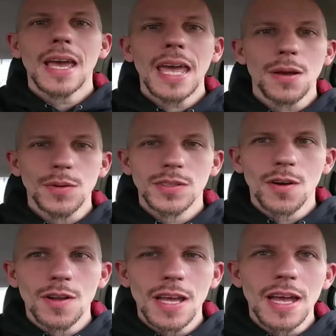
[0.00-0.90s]
Hey, what's
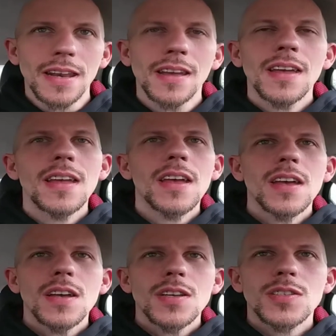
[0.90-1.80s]
going
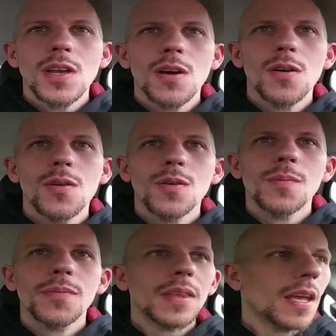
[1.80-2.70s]
on? So,
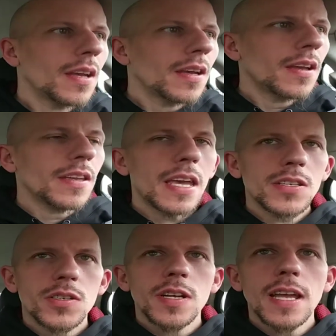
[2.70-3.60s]

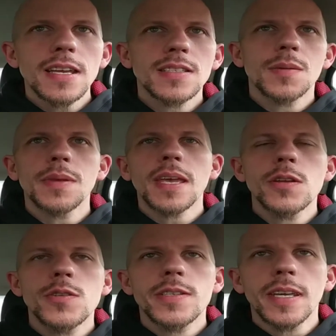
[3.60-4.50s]
yesterday something
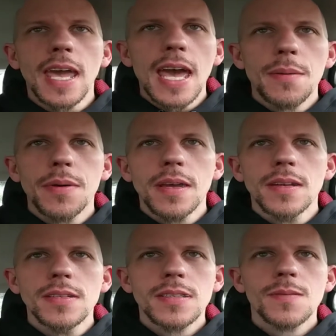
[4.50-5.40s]
interesting
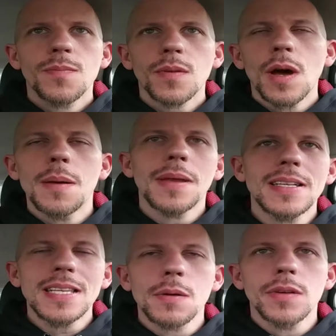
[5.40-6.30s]
happened. Well, I mean,
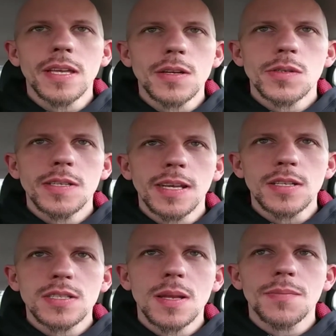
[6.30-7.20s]
it's not really interesting.
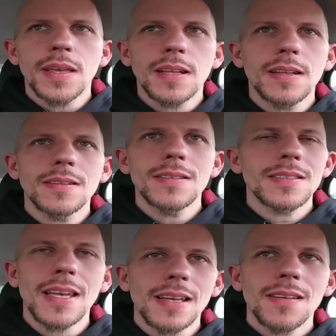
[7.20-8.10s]
It's something
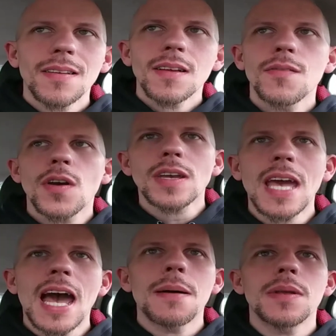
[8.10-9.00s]
that's like very
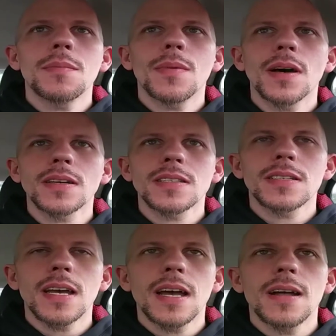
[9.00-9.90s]
common
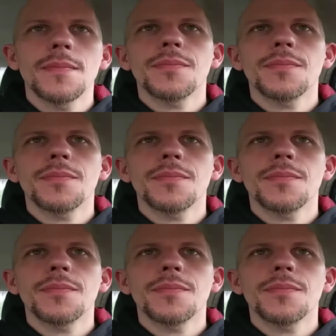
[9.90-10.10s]
amongst, I